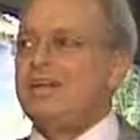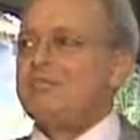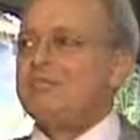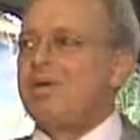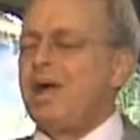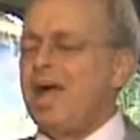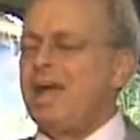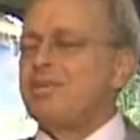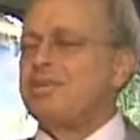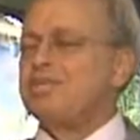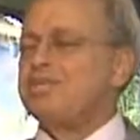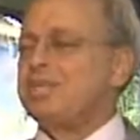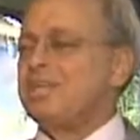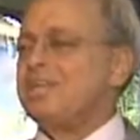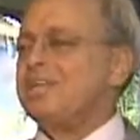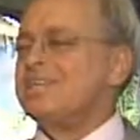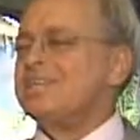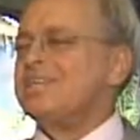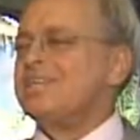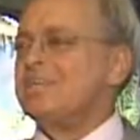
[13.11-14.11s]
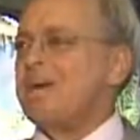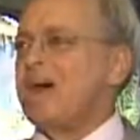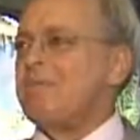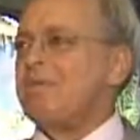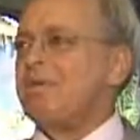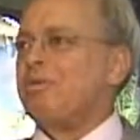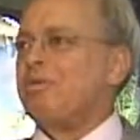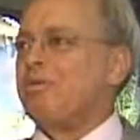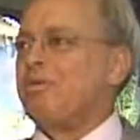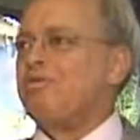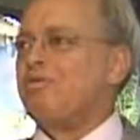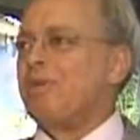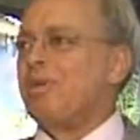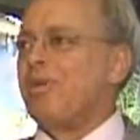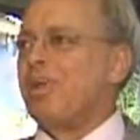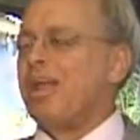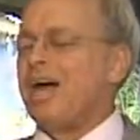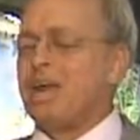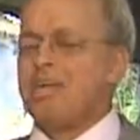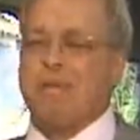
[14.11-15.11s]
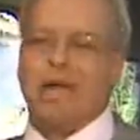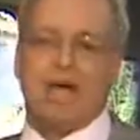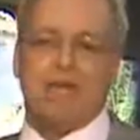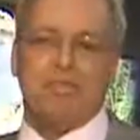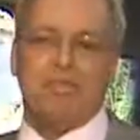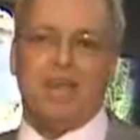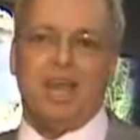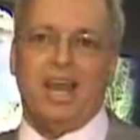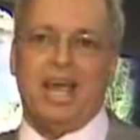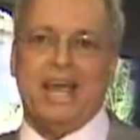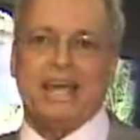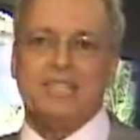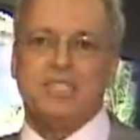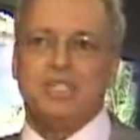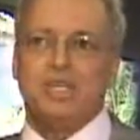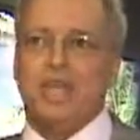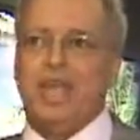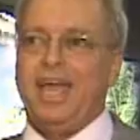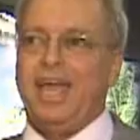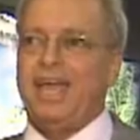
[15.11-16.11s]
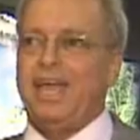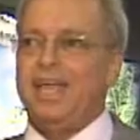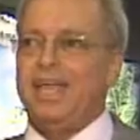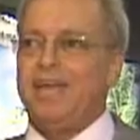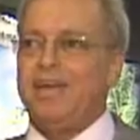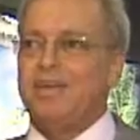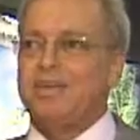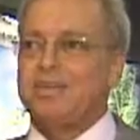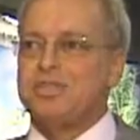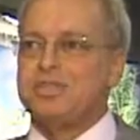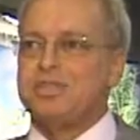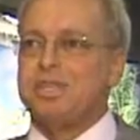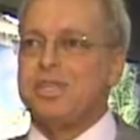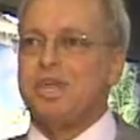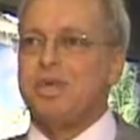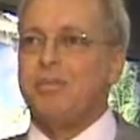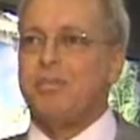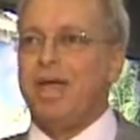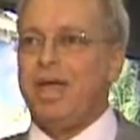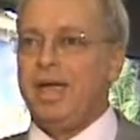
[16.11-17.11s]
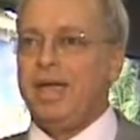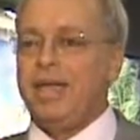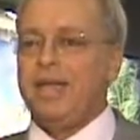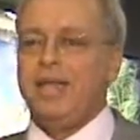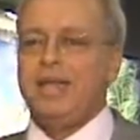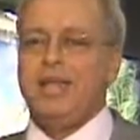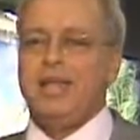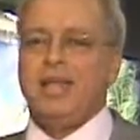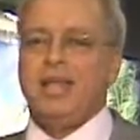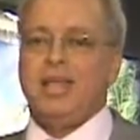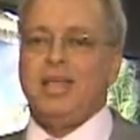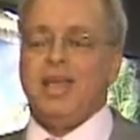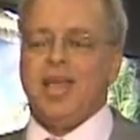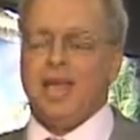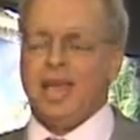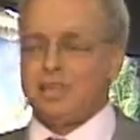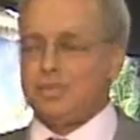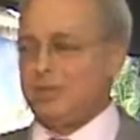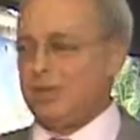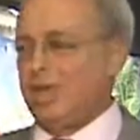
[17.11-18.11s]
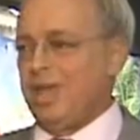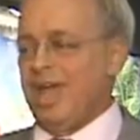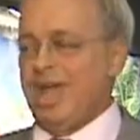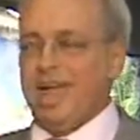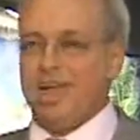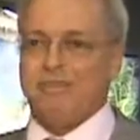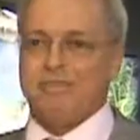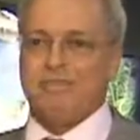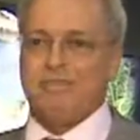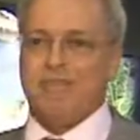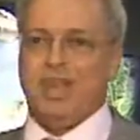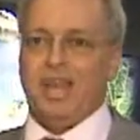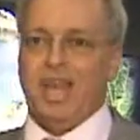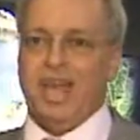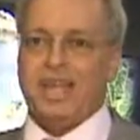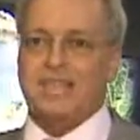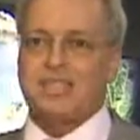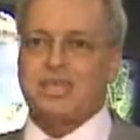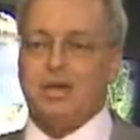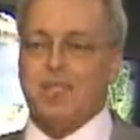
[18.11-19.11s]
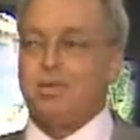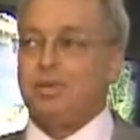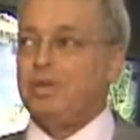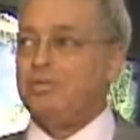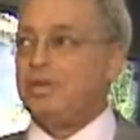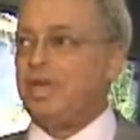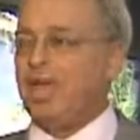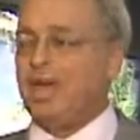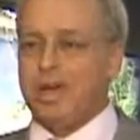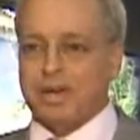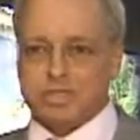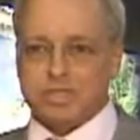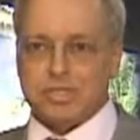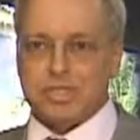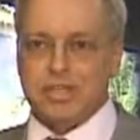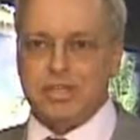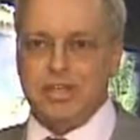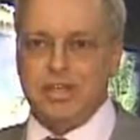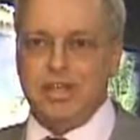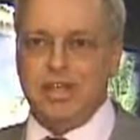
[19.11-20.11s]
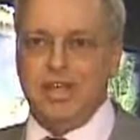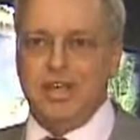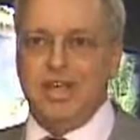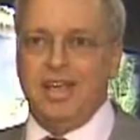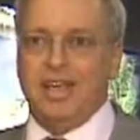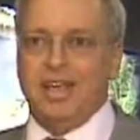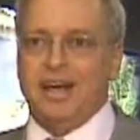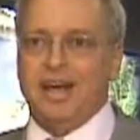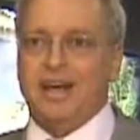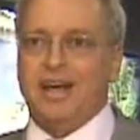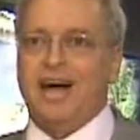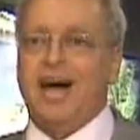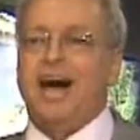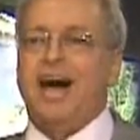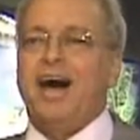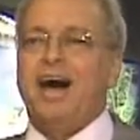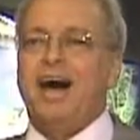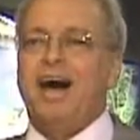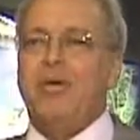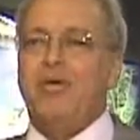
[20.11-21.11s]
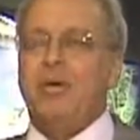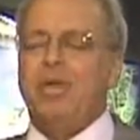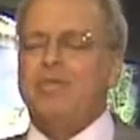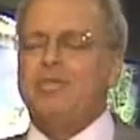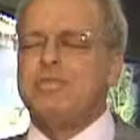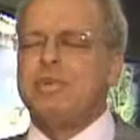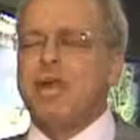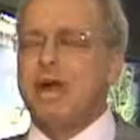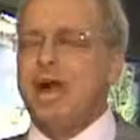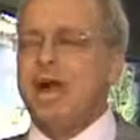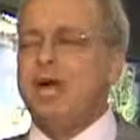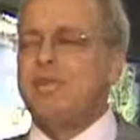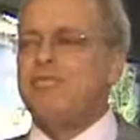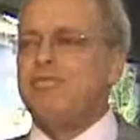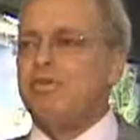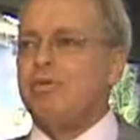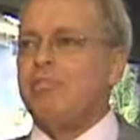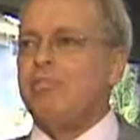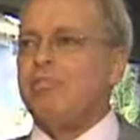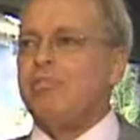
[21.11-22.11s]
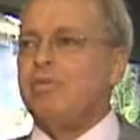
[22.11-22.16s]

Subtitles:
Piracy is a topic we've heard a lot about in the last day here at CMA, as we have the last couple of years. We've gone from